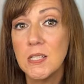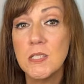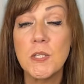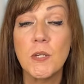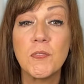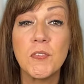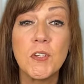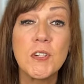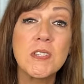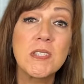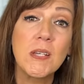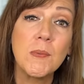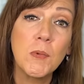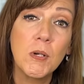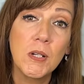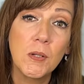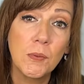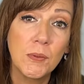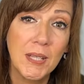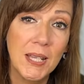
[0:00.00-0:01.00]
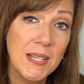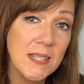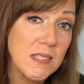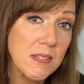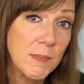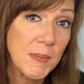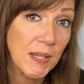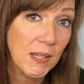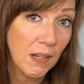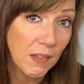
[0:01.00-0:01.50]
So if you're someone who likes
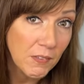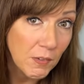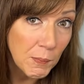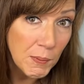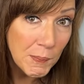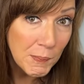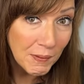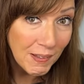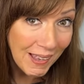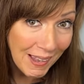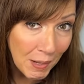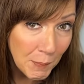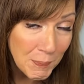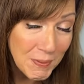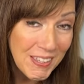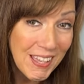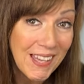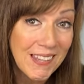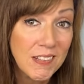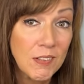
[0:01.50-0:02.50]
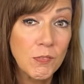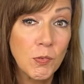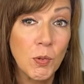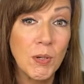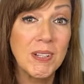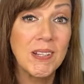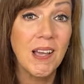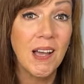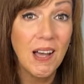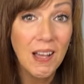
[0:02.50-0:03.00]
to make other people happy and
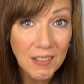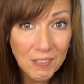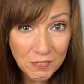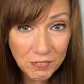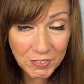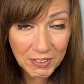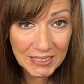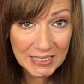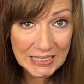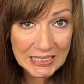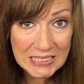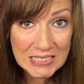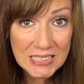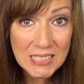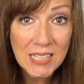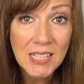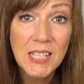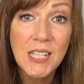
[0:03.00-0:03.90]
avoid conflict,